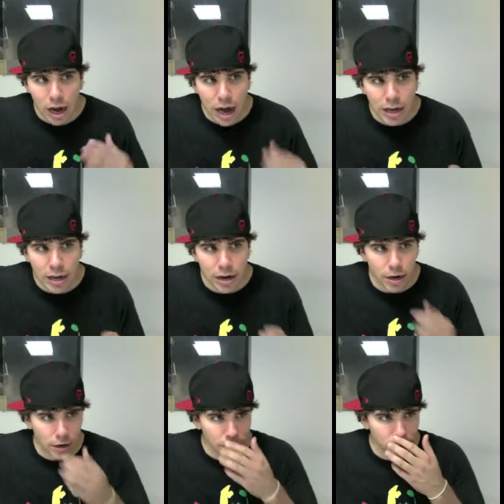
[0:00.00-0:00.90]
I
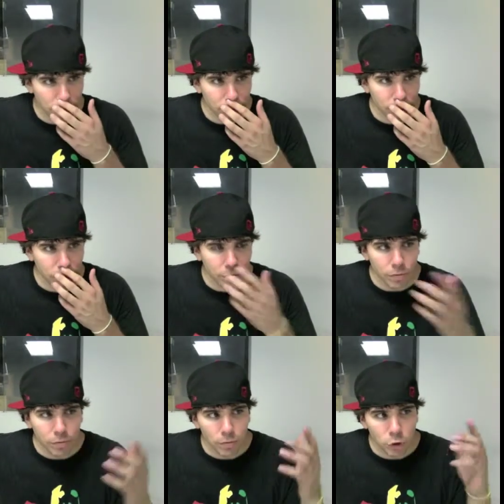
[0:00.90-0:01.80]
hear,
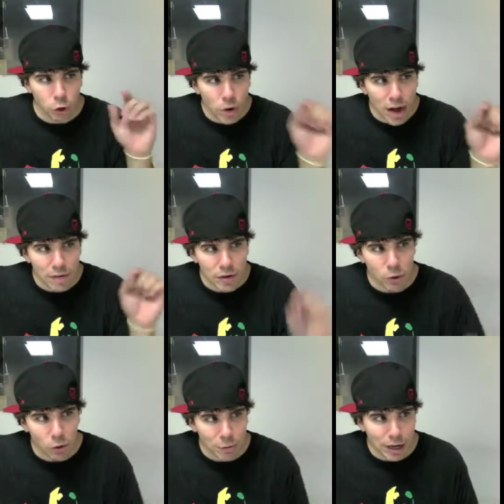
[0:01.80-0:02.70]
you haven't
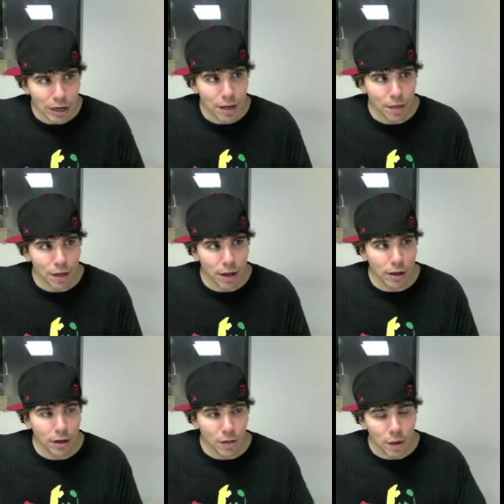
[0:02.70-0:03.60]
told me anything
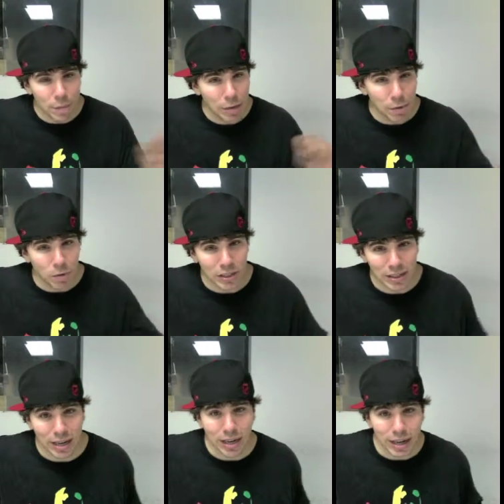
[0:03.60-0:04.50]
that made me want to
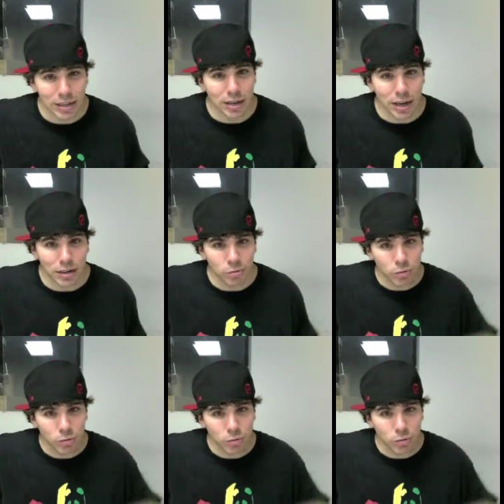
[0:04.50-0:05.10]
say yes yet,